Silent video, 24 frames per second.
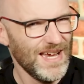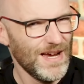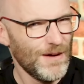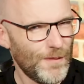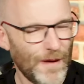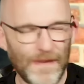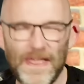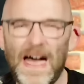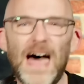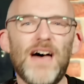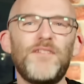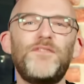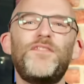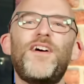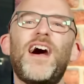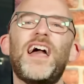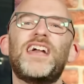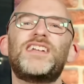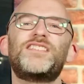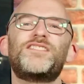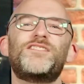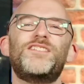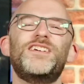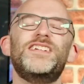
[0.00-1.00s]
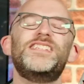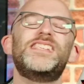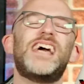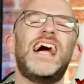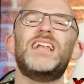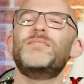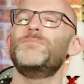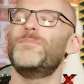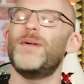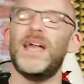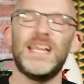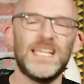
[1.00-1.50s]
Well, that factoid
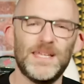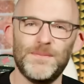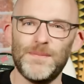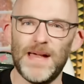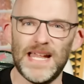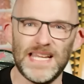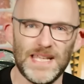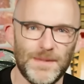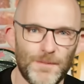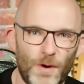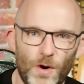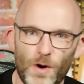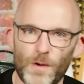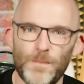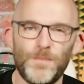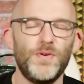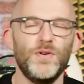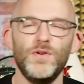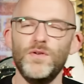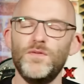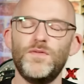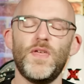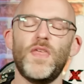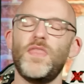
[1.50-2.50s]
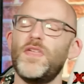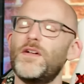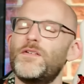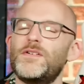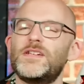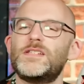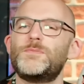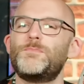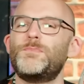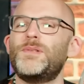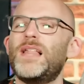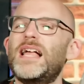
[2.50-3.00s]
and many, many more prove that there
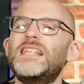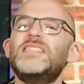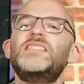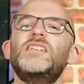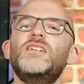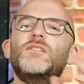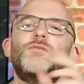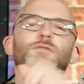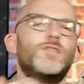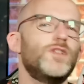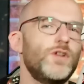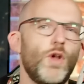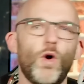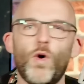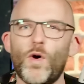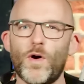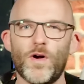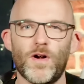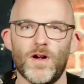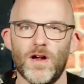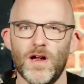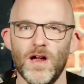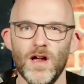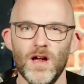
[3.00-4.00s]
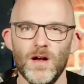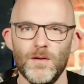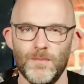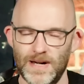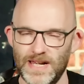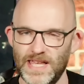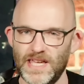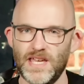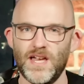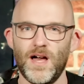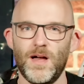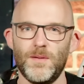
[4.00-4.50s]
is plenty of lore
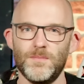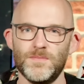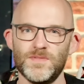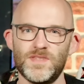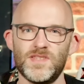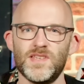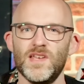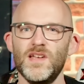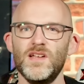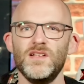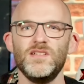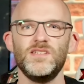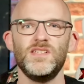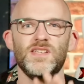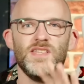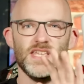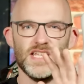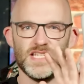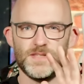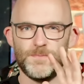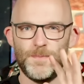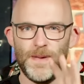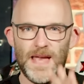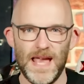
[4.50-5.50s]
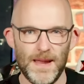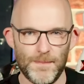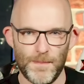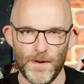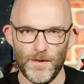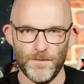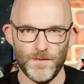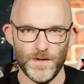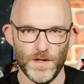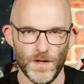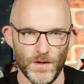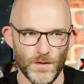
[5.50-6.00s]
when it comes to this
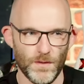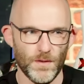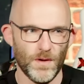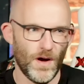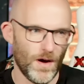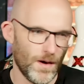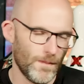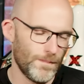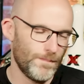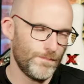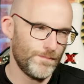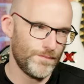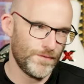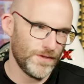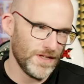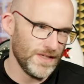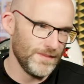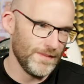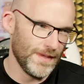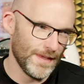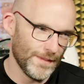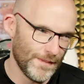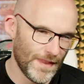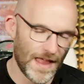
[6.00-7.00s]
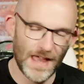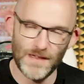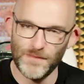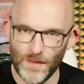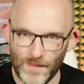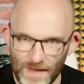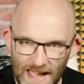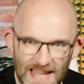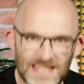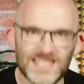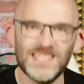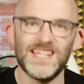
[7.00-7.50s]
pay-per-view, or premium live
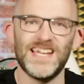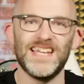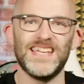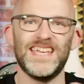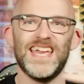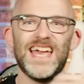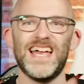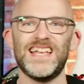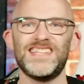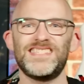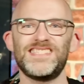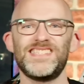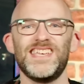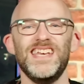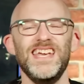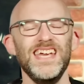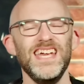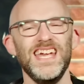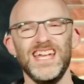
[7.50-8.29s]
event, I guess.